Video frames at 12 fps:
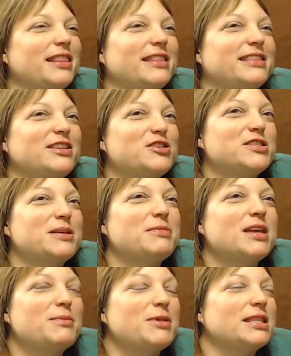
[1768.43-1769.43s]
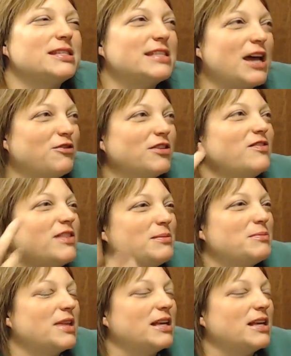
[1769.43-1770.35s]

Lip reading: There's something about the sound of them like